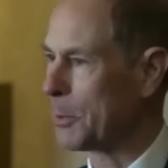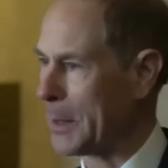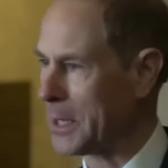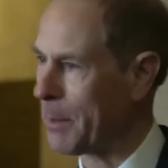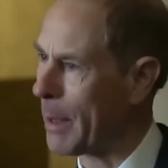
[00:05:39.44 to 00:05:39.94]

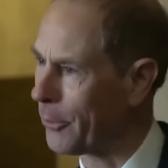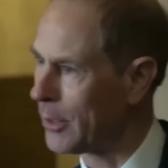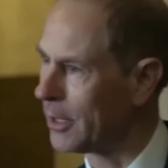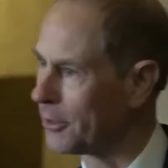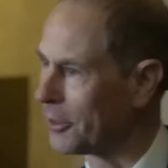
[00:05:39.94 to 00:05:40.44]
One of the
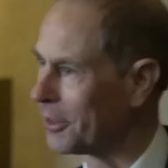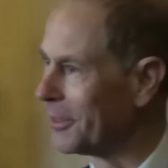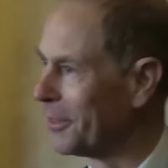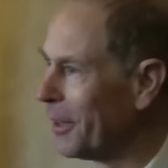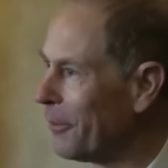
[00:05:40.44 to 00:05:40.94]
biggest things
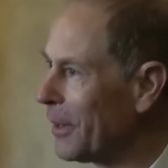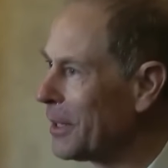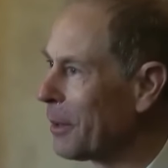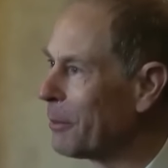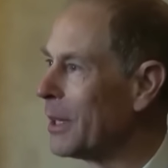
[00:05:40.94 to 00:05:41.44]
Edward
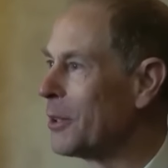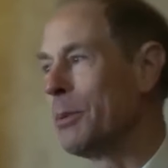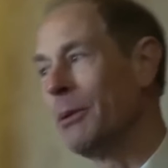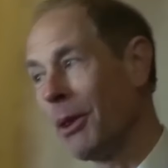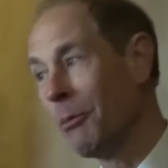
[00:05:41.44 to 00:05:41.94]
did was
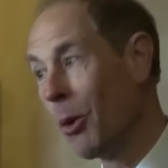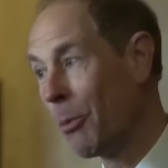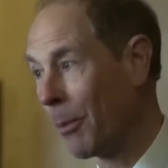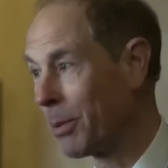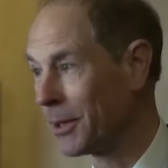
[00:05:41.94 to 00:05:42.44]
start a
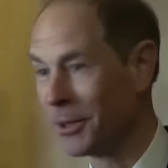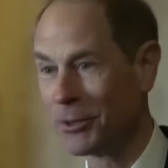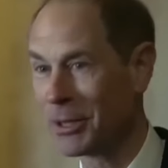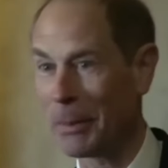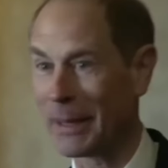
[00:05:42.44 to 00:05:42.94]
television
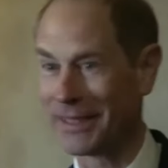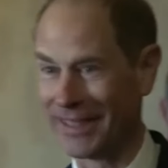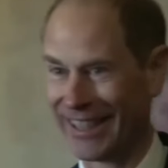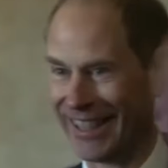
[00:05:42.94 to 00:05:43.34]
company called